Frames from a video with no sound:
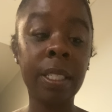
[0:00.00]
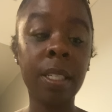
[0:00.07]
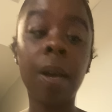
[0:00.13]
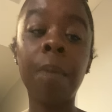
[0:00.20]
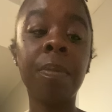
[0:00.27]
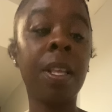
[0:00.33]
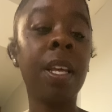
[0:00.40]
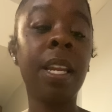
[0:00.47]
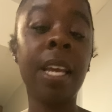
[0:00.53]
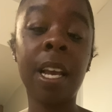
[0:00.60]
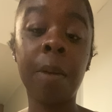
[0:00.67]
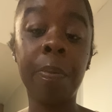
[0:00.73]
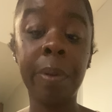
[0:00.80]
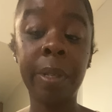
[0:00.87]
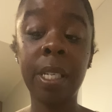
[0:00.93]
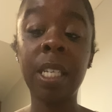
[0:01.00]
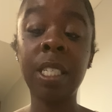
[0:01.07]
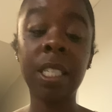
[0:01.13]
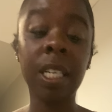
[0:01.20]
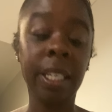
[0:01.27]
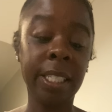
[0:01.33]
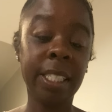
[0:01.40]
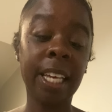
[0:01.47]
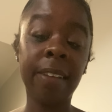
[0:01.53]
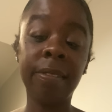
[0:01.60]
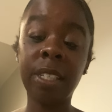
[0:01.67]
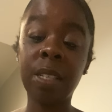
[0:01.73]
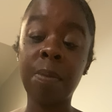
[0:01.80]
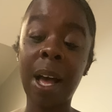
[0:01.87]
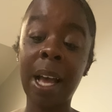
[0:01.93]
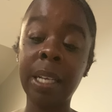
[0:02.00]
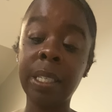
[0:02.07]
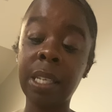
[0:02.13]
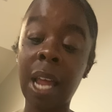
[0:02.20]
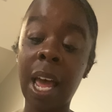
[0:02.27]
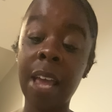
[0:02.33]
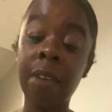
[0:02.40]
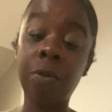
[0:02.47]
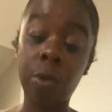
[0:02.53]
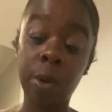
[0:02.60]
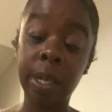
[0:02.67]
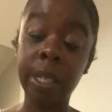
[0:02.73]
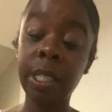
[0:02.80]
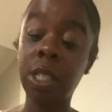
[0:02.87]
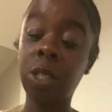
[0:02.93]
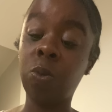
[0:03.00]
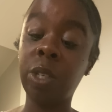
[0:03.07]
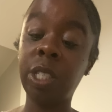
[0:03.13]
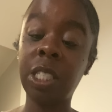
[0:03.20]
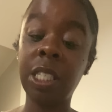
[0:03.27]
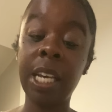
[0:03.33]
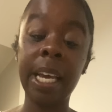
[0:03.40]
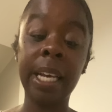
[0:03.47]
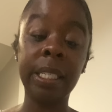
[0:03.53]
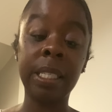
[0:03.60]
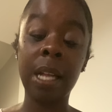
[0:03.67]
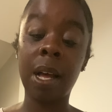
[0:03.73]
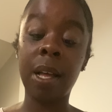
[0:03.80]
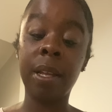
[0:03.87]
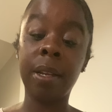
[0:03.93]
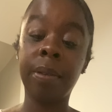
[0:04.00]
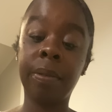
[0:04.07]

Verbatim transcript: something that could potentially save somebody's life or this is what she has done.